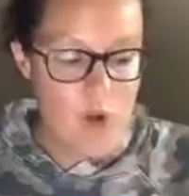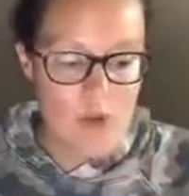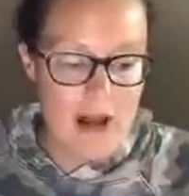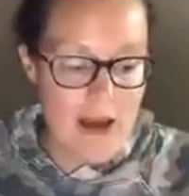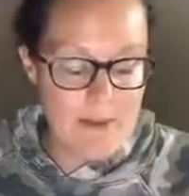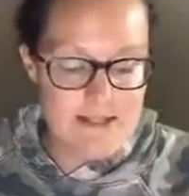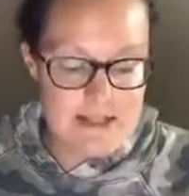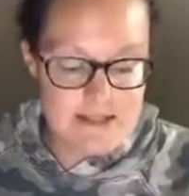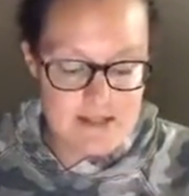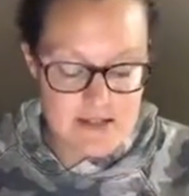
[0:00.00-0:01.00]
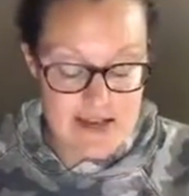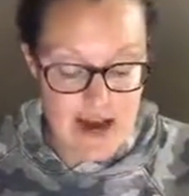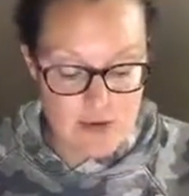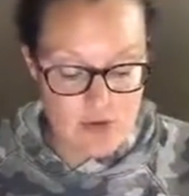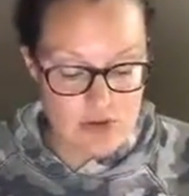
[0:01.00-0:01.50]
What happens is
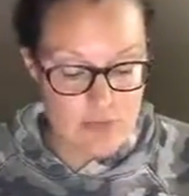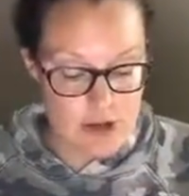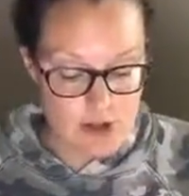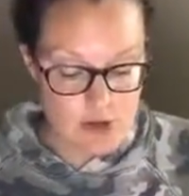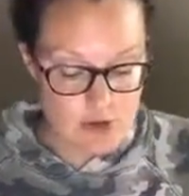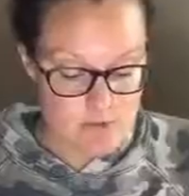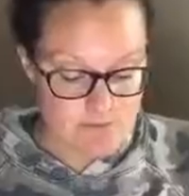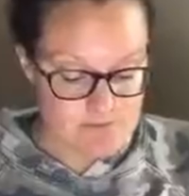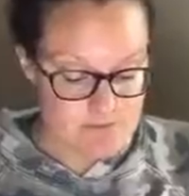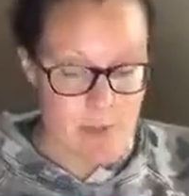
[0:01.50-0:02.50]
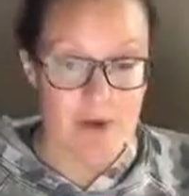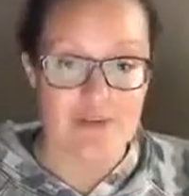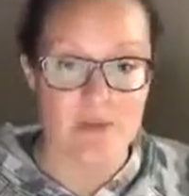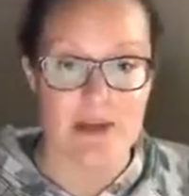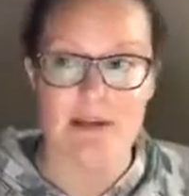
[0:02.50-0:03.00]
I don't know about you, but
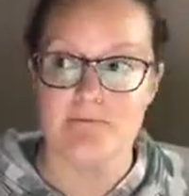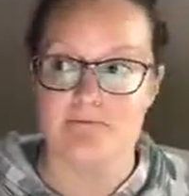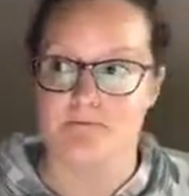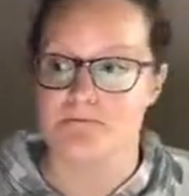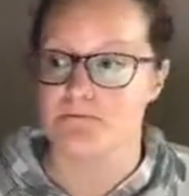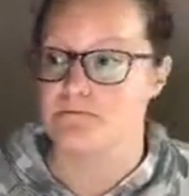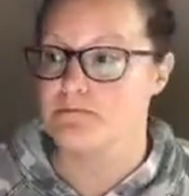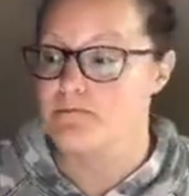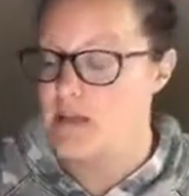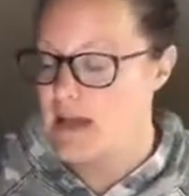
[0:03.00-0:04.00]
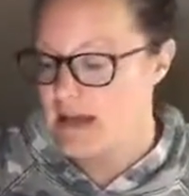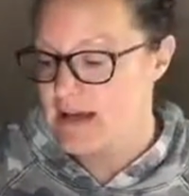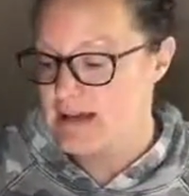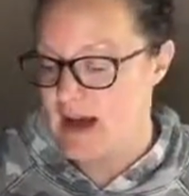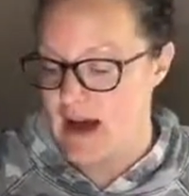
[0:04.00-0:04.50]
for me,
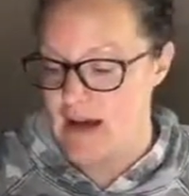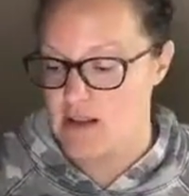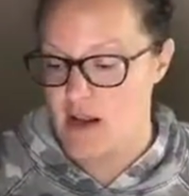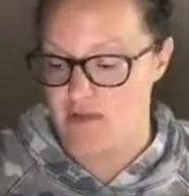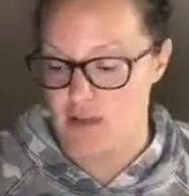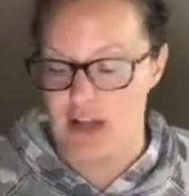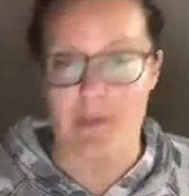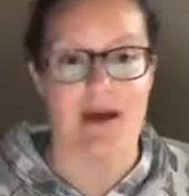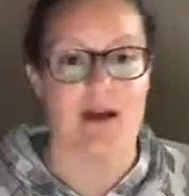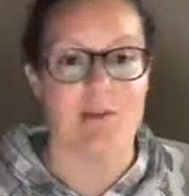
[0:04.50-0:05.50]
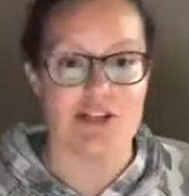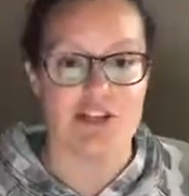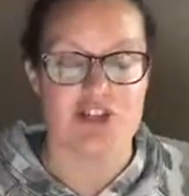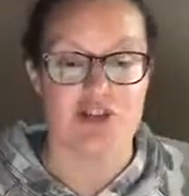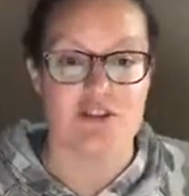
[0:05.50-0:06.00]
yeah, I love looking back on my
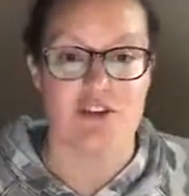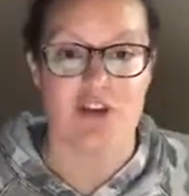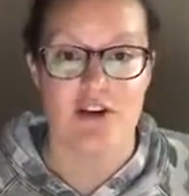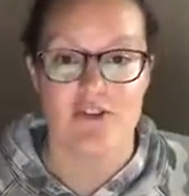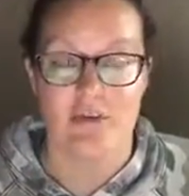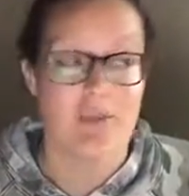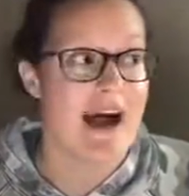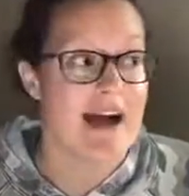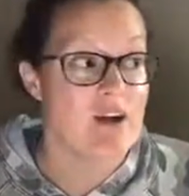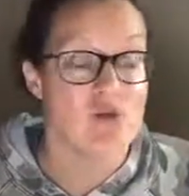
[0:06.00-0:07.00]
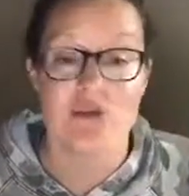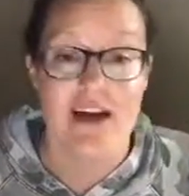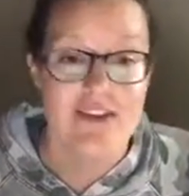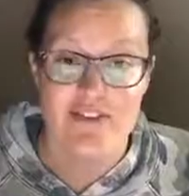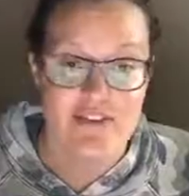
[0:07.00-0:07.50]
shit shows and learning from them. I don't
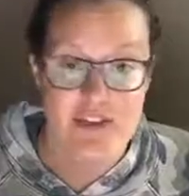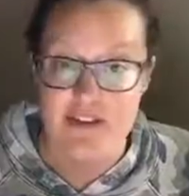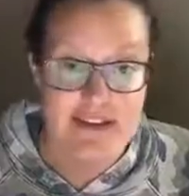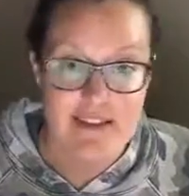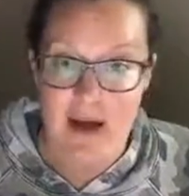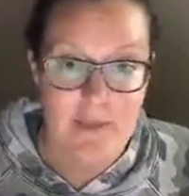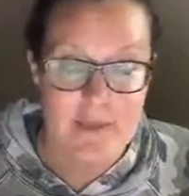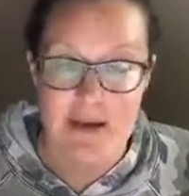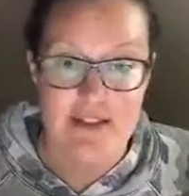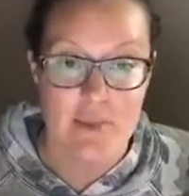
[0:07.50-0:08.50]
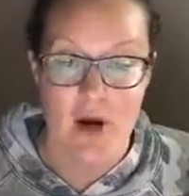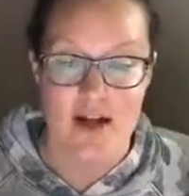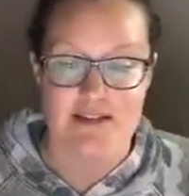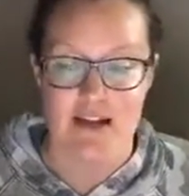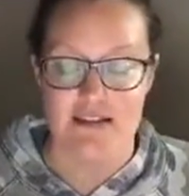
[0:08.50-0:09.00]
like feeling them in the
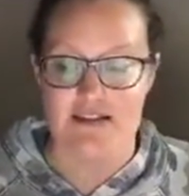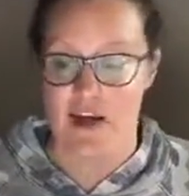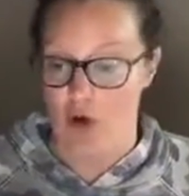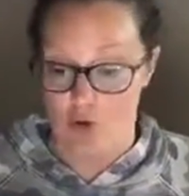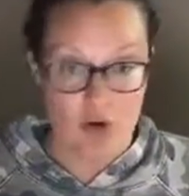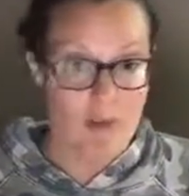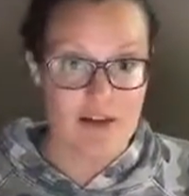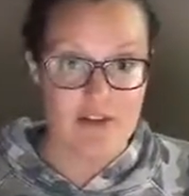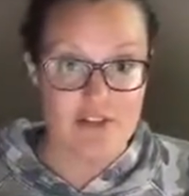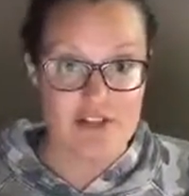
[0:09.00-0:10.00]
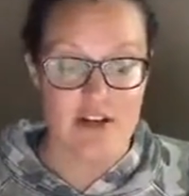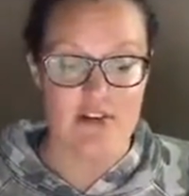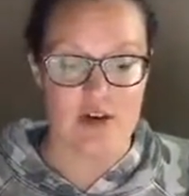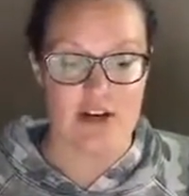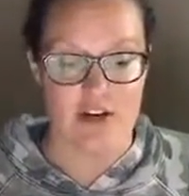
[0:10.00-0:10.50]
process, no matter if they're
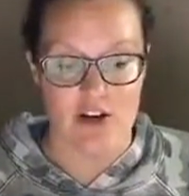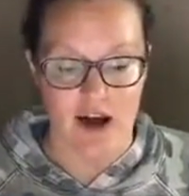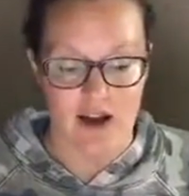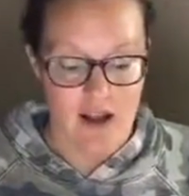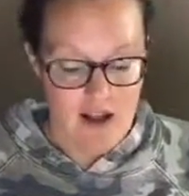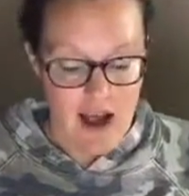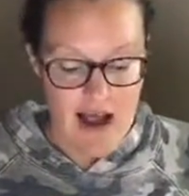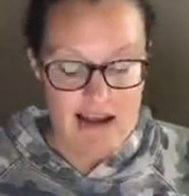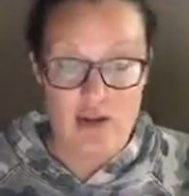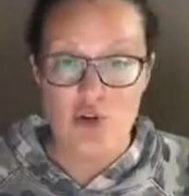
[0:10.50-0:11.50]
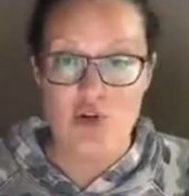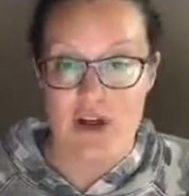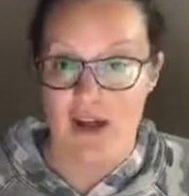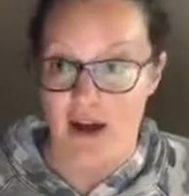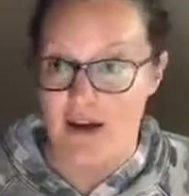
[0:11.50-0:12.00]
self-created or not. I get a little
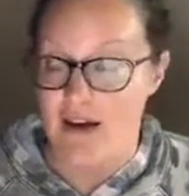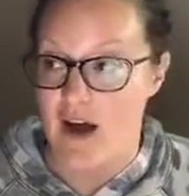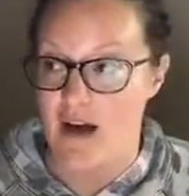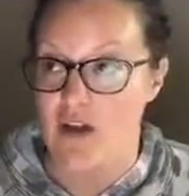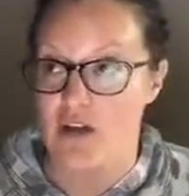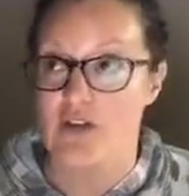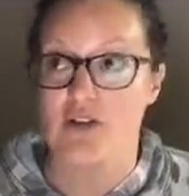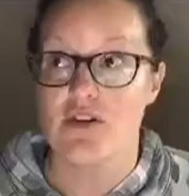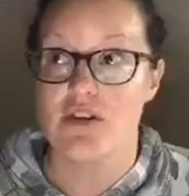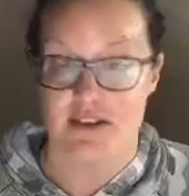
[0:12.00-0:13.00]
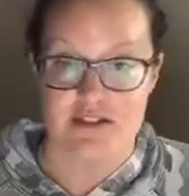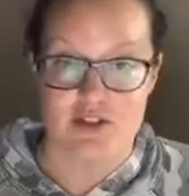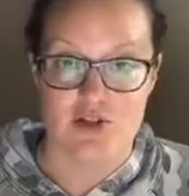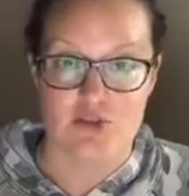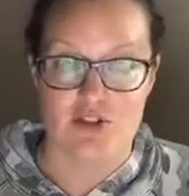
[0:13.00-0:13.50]
chaotic. I get a little nuts in
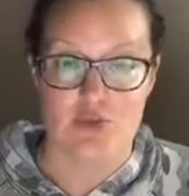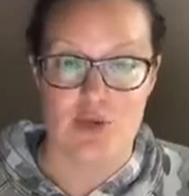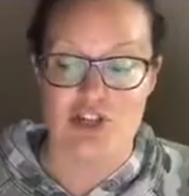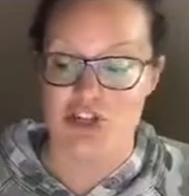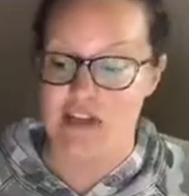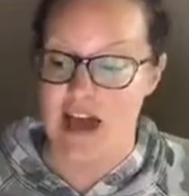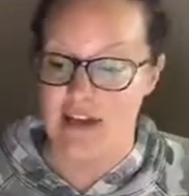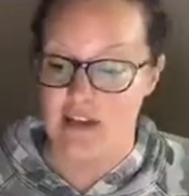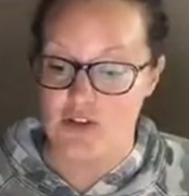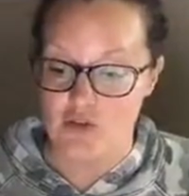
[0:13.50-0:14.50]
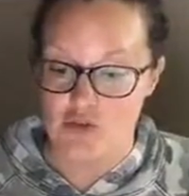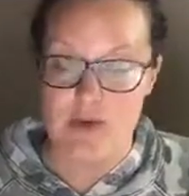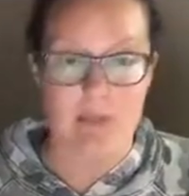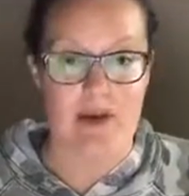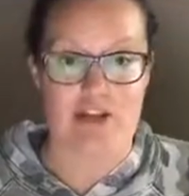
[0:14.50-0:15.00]
those situations. I can lose
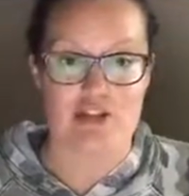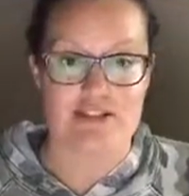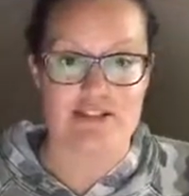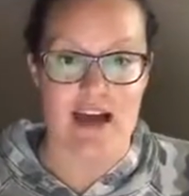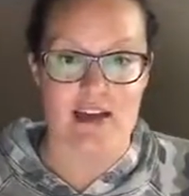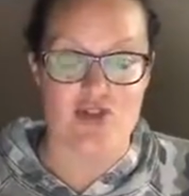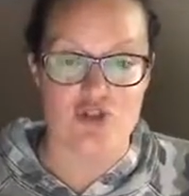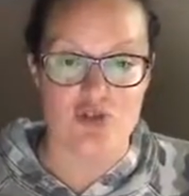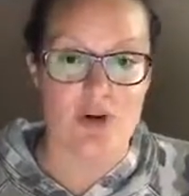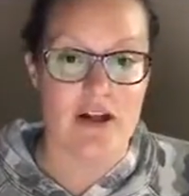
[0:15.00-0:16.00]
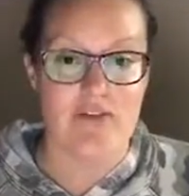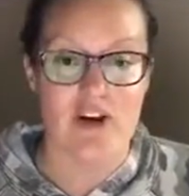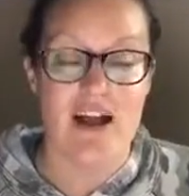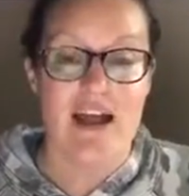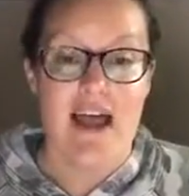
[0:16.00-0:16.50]
my patience. I can do
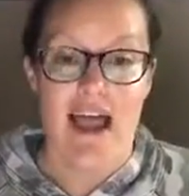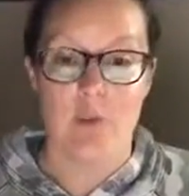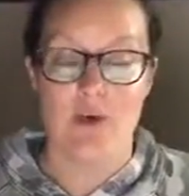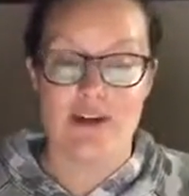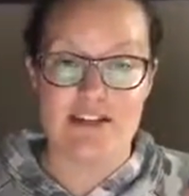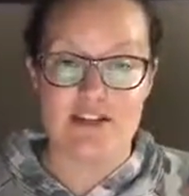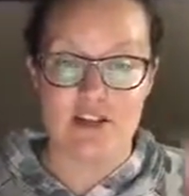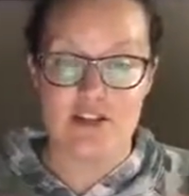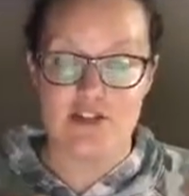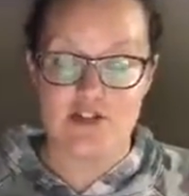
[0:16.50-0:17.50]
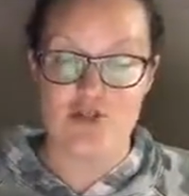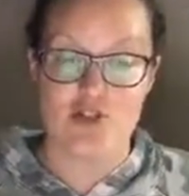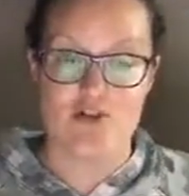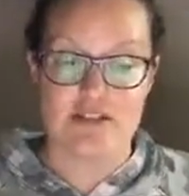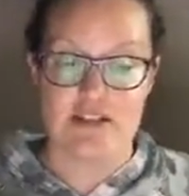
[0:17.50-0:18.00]
whatever. And when I start to do
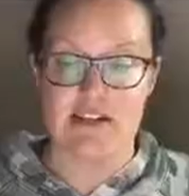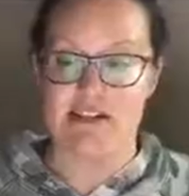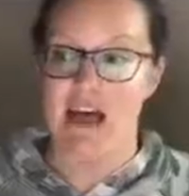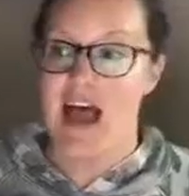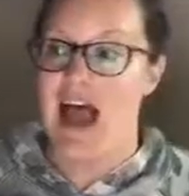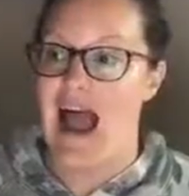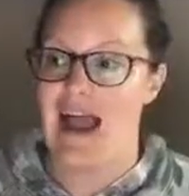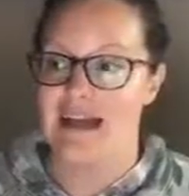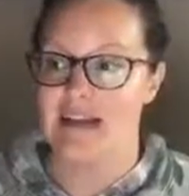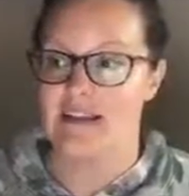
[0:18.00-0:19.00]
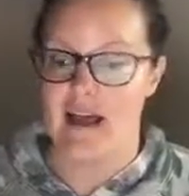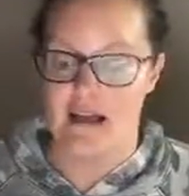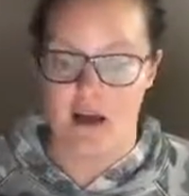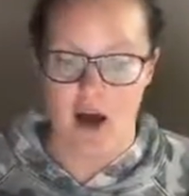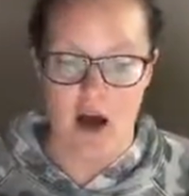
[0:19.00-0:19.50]
those things, I can
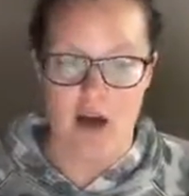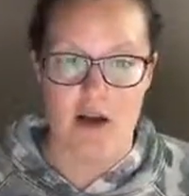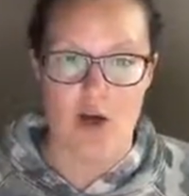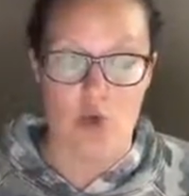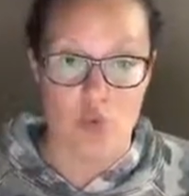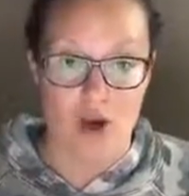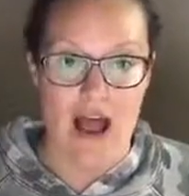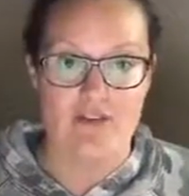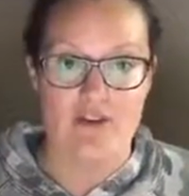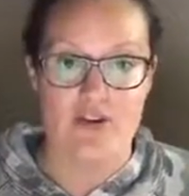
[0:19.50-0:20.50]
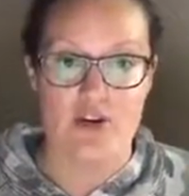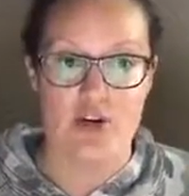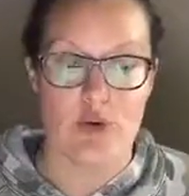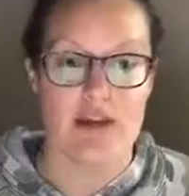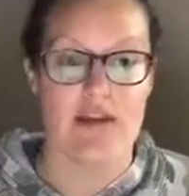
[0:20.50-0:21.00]
like unravel very
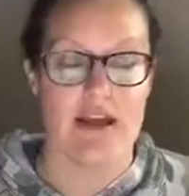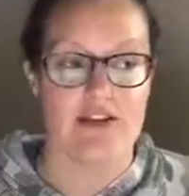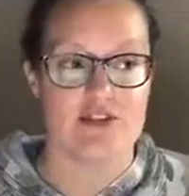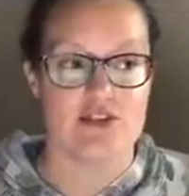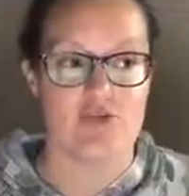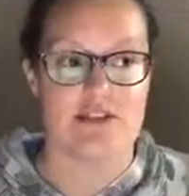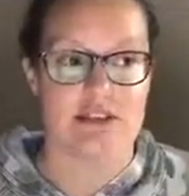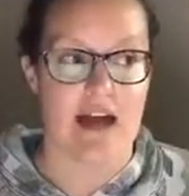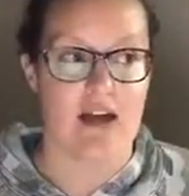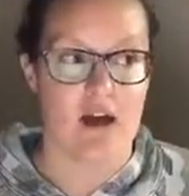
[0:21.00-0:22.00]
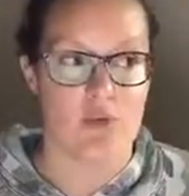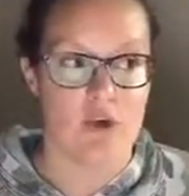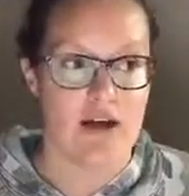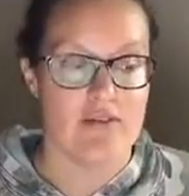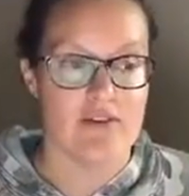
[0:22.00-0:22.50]
quickly. And as soon as I
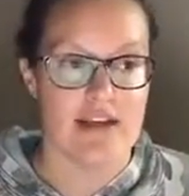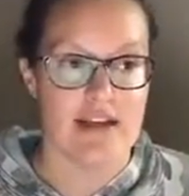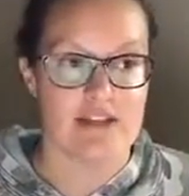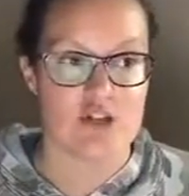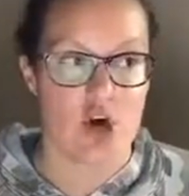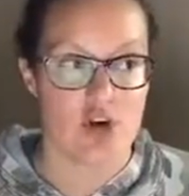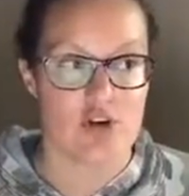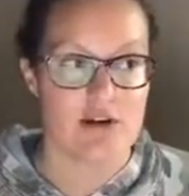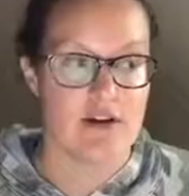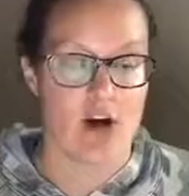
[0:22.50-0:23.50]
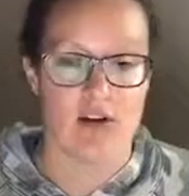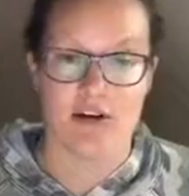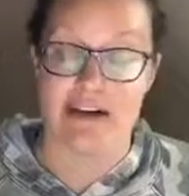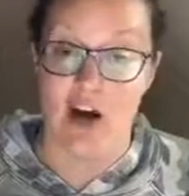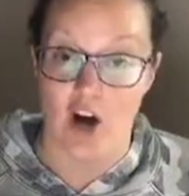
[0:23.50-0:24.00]
unravel, like it's harder and harder
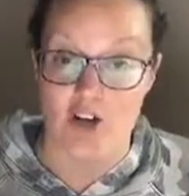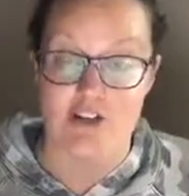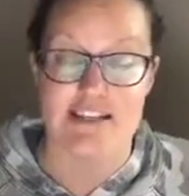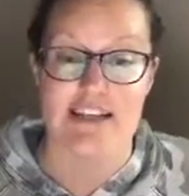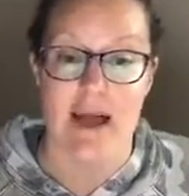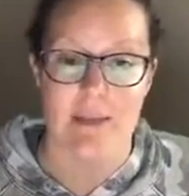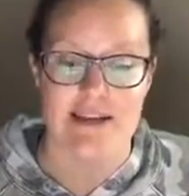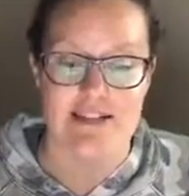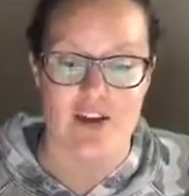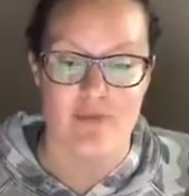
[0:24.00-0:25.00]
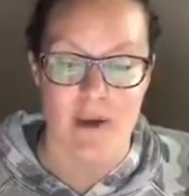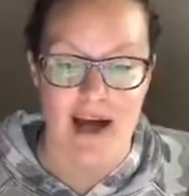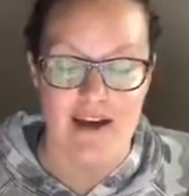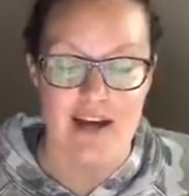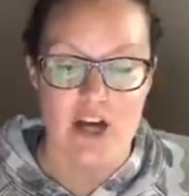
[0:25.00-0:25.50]
and harder to get myself
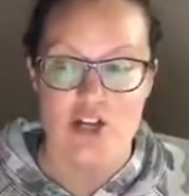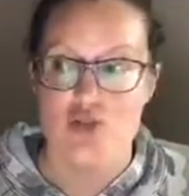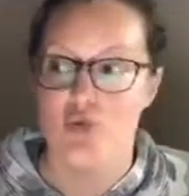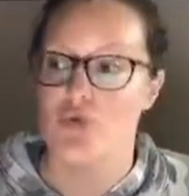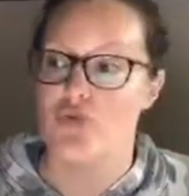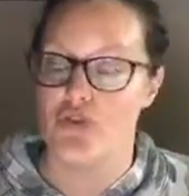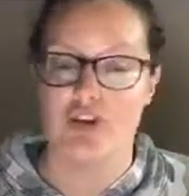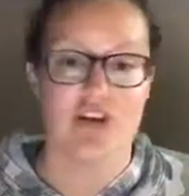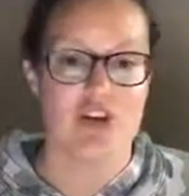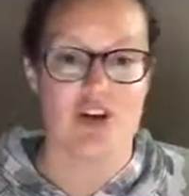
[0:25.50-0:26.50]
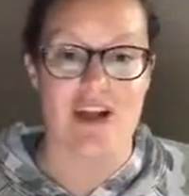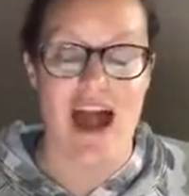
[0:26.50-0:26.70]
back to feeling good.